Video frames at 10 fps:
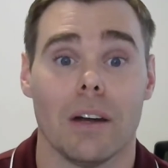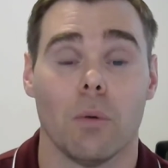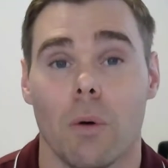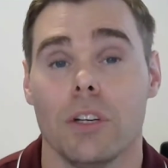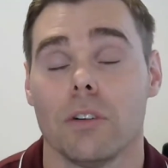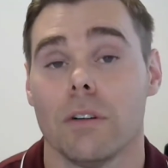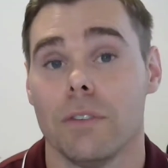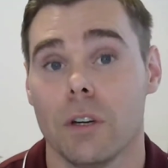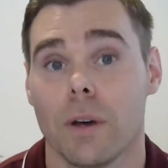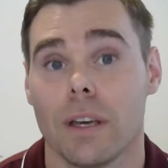when you're
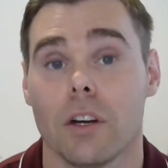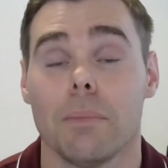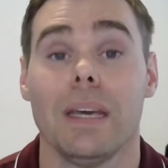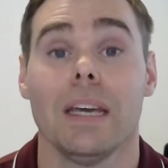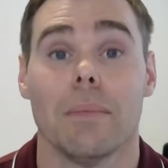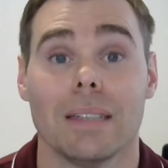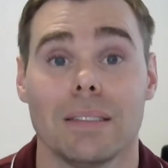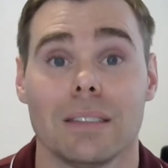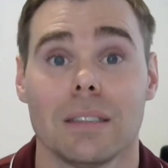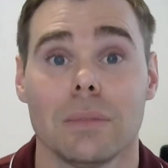reviewing your PMS
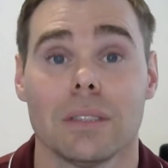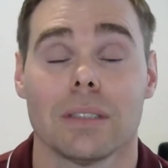systems